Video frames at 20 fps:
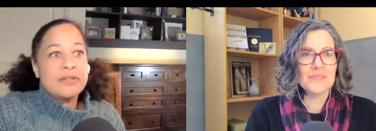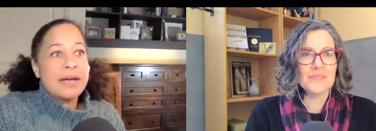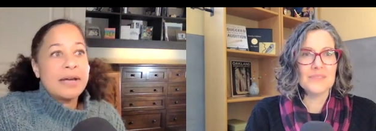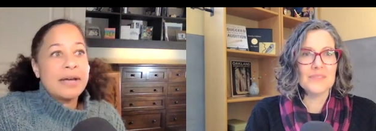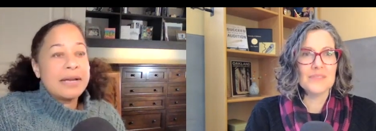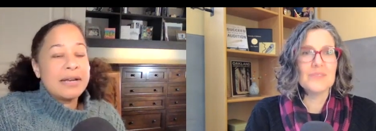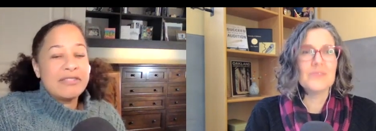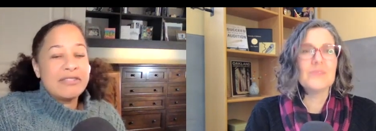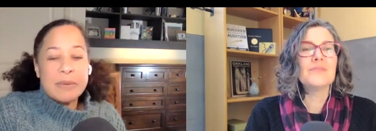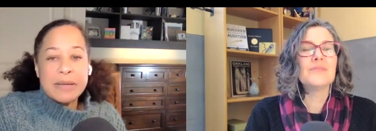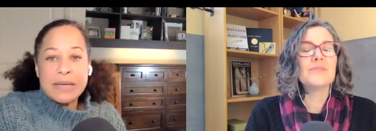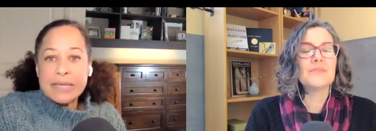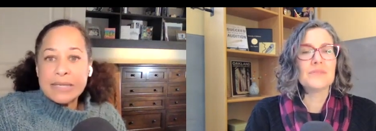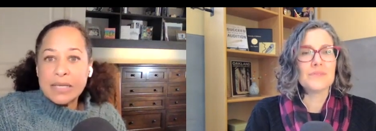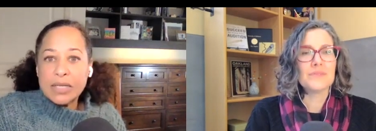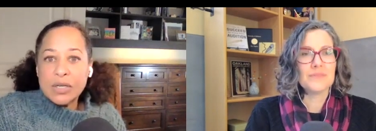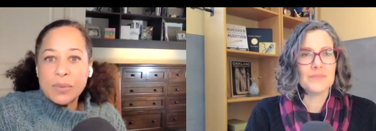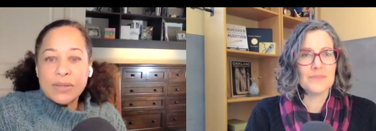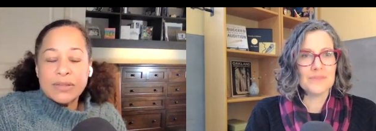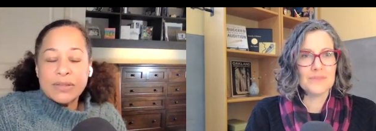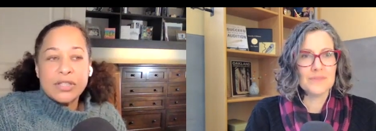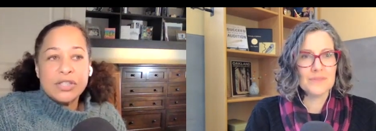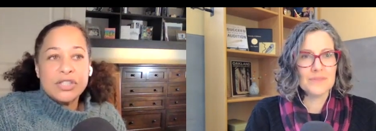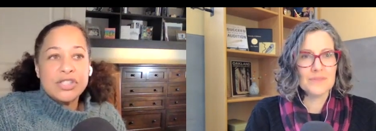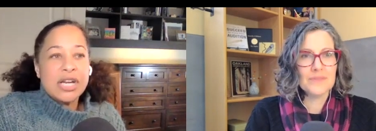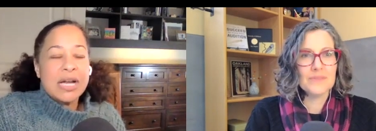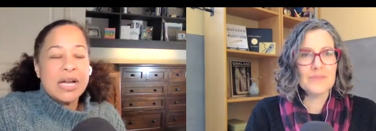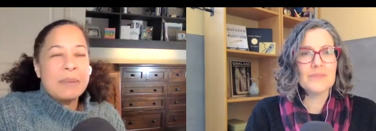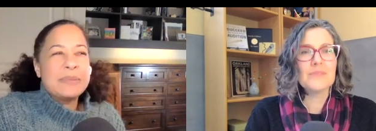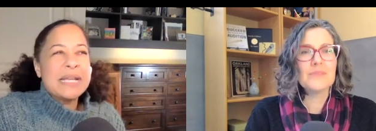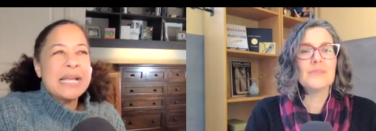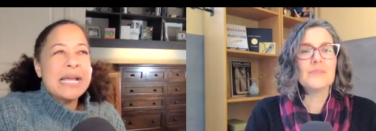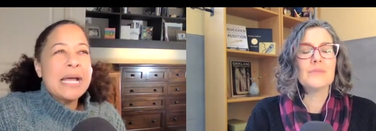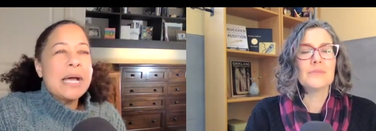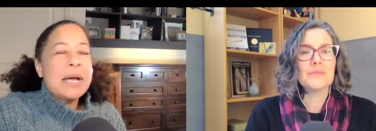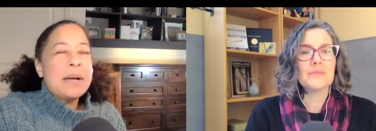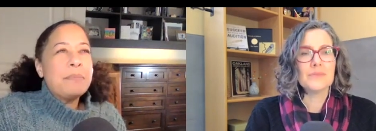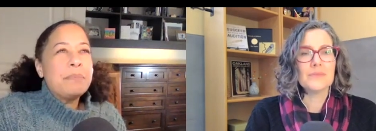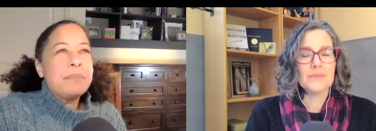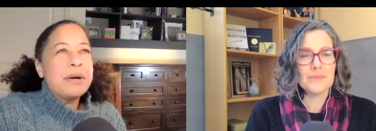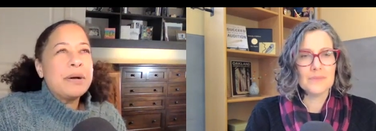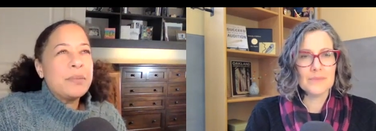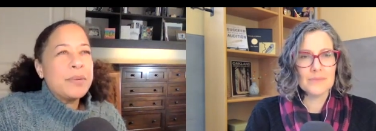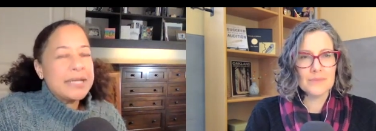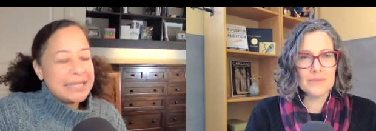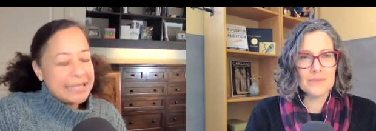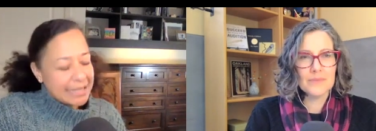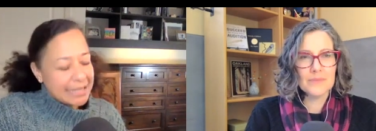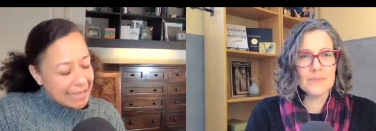Speaker 1: Not everybody can quit their jobs. But what you